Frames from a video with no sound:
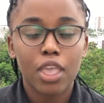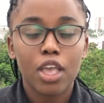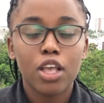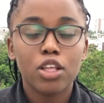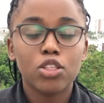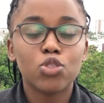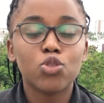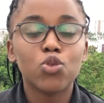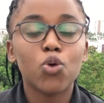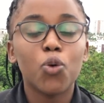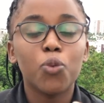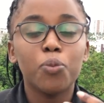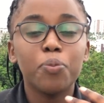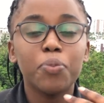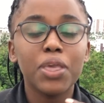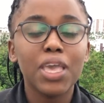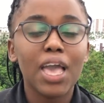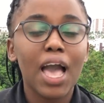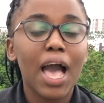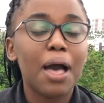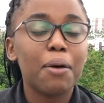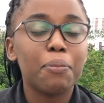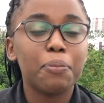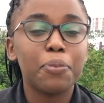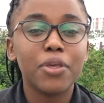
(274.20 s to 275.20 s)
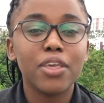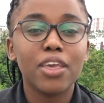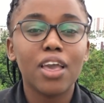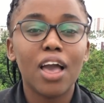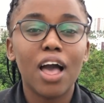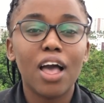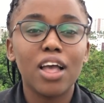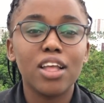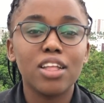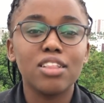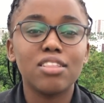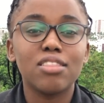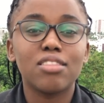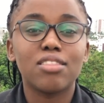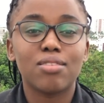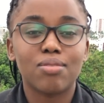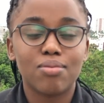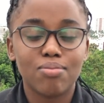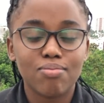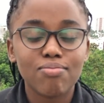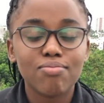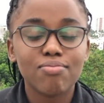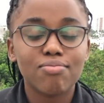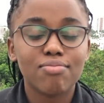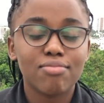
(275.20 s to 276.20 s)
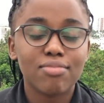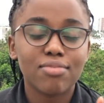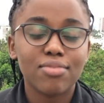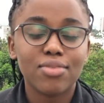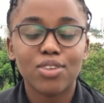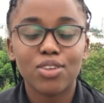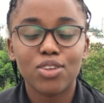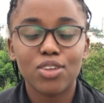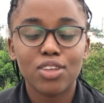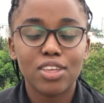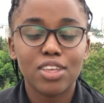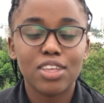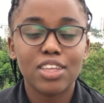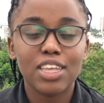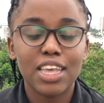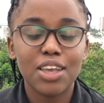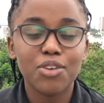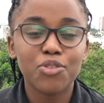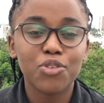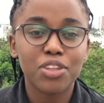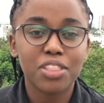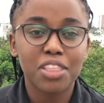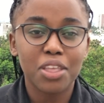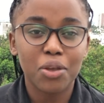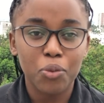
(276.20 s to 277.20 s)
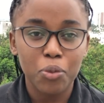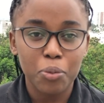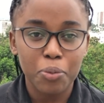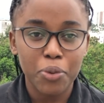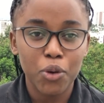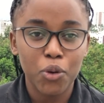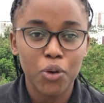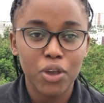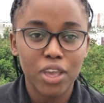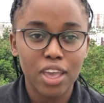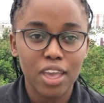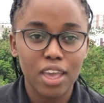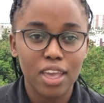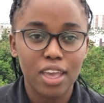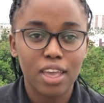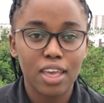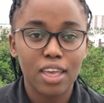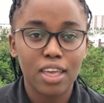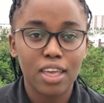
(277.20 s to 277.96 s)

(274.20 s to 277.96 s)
So be happy and everything will be okay.